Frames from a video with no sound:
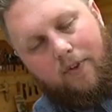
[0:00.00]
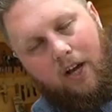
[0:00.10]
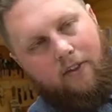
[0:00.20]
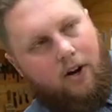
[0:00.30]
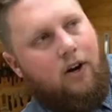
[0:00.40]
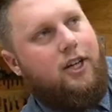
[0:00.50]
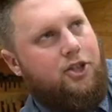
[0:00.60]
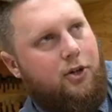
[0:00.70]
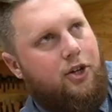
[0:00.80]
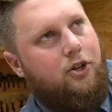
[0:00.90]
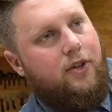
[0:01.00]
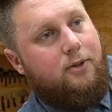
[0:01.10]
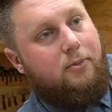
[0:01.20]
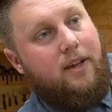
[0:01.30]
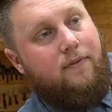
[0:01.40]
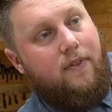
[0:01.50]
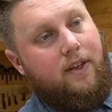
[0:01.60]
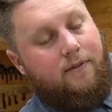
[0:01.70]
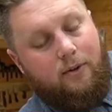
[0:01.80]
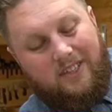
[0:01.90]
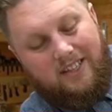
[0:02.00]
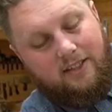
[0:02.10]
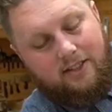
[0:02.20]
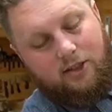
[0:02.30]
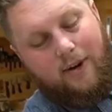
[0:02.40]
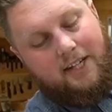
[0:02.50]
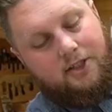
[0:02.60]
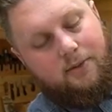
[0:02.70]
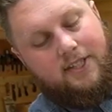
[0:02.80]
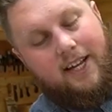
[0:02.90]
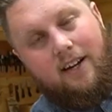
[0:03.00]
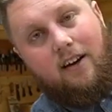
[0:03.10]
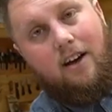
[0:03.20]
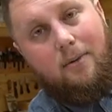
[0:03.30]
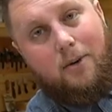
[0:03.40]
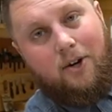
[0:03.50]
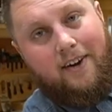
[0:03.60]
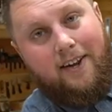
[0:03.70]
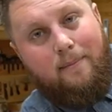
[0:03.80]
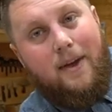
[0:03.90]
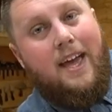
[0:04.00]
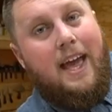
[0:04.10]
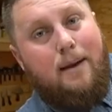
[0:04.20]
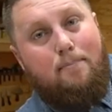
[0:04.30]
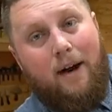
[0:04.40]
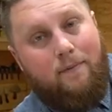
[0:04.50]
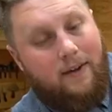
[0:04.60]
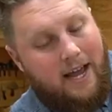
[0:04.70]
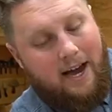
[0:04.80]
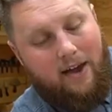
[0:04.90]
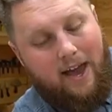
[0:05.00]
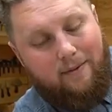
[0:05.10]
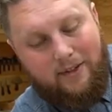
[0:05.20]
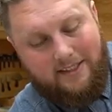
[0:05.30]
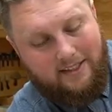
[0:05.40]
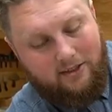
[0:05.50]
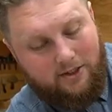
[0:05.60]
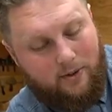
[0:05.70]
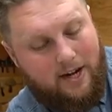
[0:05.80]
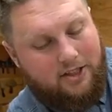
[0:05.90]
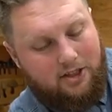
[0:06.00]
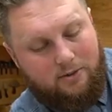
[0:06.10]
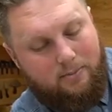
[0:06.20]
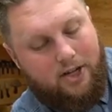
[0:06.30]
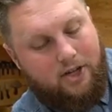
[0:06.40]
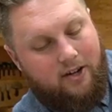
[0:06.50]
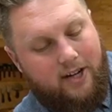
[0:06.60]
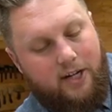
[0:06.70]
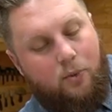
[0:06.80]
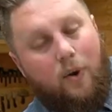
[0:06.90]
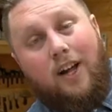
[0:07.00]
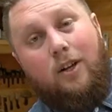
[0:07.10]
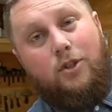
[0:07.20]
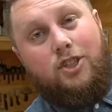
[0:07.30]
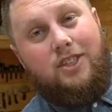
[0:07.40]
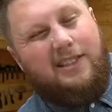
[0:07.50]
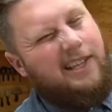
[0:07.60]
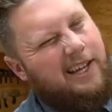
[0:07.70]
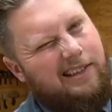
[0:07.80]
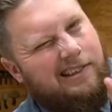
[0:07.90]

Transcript: on the harness, you can do this, but if, if there was a little scratch, she would take carnauba cream and buff it out, every single scratch, and just make sure each wallet was just like